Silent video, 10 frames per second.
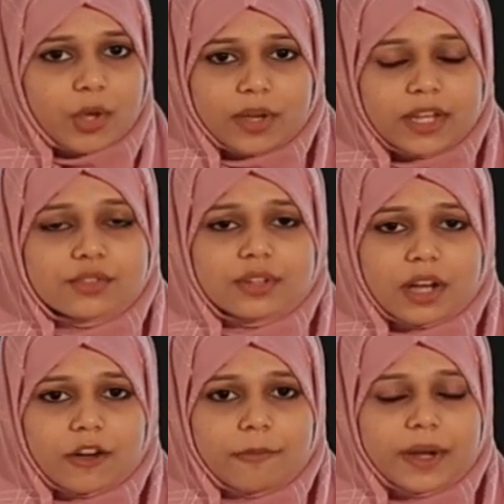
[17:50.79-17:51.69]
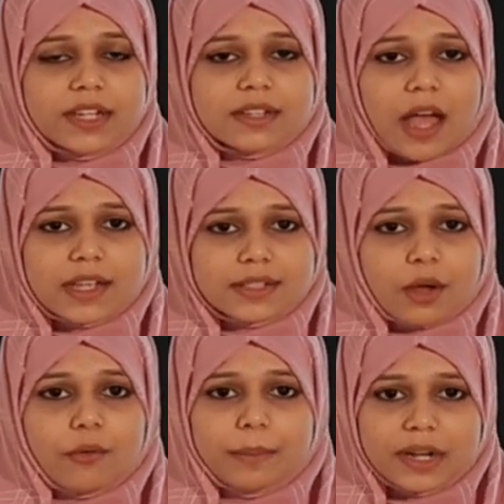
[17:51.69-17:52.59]
Okay, so the government has
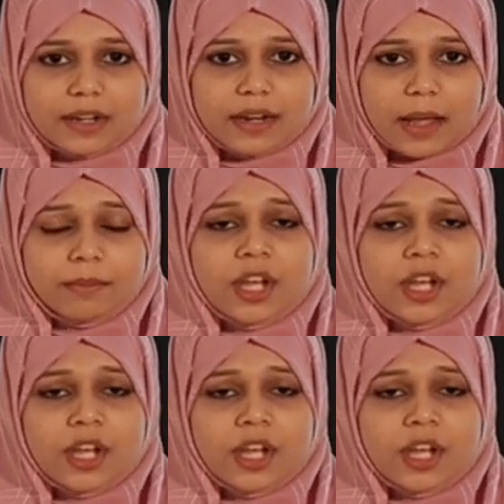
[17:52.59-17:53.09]
now built a dam.